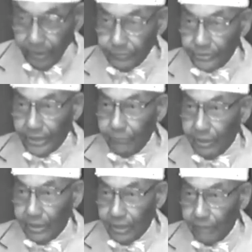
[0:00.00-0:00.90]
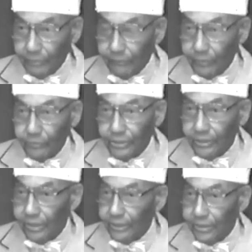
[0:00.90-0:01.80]
The last one to us.
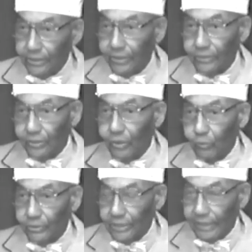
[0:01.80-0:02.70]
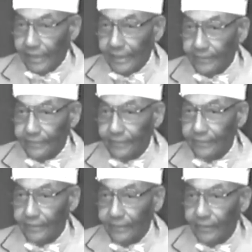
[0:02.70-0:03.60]
Some say
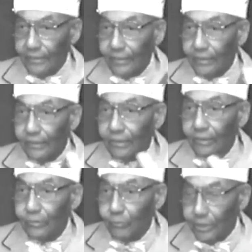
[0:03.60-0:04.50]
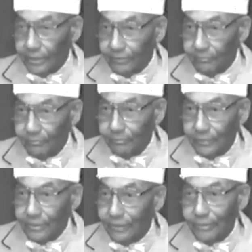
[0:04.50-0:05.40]
Muhammad 1400 years ago
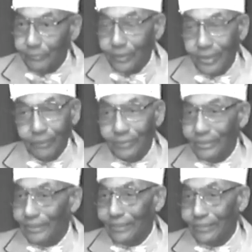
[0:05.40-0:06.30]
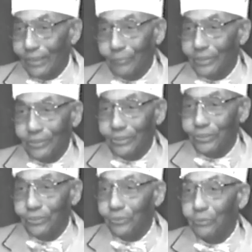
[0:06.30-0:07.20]
was the last
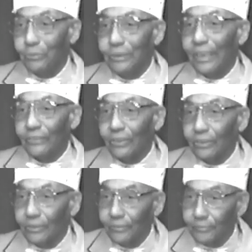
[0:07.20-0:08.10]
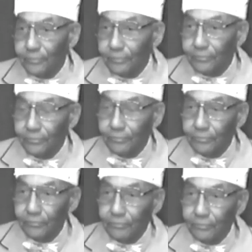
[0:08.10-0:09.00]
one.
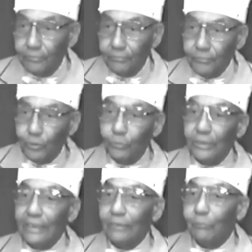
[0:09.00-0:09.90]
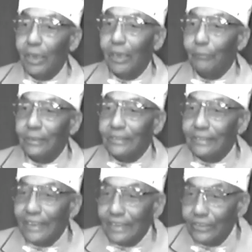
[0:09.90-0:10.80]
Muhammad didn't come and teach you nothing.
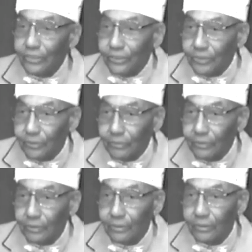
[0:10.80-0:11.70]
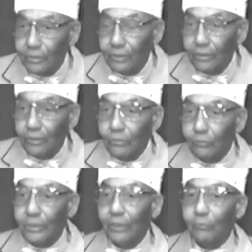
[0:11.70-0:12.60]
That's right. right. Who
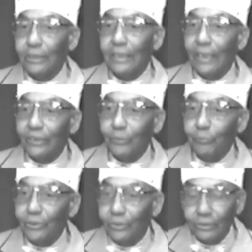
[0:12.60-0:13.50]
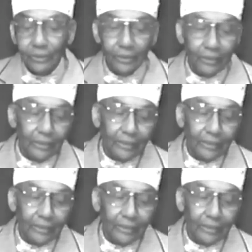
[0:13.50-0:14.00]
did Muhammad send to you?